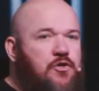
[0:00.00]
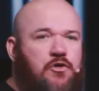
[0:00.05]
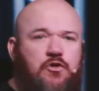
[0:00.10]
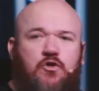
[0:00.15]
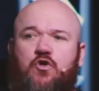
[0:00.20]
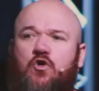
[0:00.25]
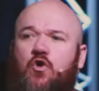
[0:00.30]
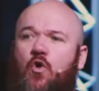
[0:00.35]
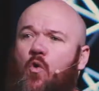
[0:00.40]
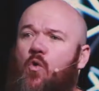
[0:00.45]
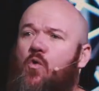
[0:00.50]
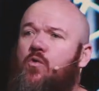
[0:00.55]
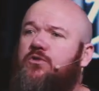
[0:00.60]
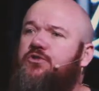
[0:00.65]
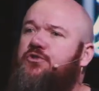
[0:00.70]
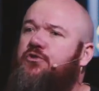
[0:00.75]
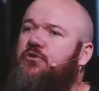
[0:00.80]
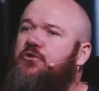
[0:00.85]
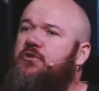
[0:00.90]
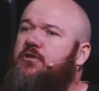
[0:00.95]
you call
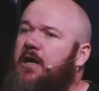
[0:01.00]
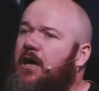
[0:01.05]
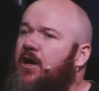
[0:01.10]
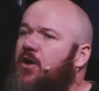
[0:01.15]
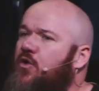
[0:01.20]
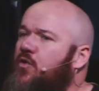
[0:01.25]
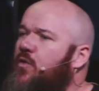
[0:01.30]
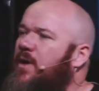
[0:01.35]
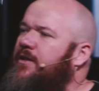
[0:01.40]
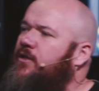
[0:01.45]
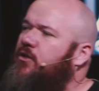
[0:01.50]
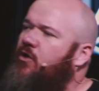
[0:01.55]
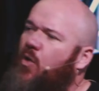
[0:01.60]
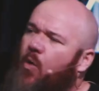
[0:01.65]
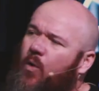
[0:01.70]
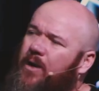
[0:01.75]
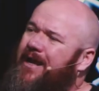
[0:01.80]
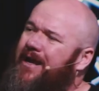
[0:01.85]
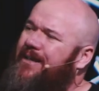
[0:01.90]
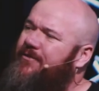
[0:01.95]
to go and
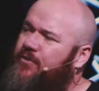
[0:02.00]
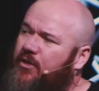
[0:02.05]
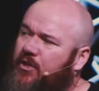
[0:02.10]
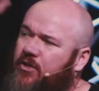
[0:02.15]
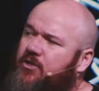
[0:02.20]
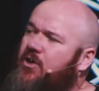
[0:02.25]
call out the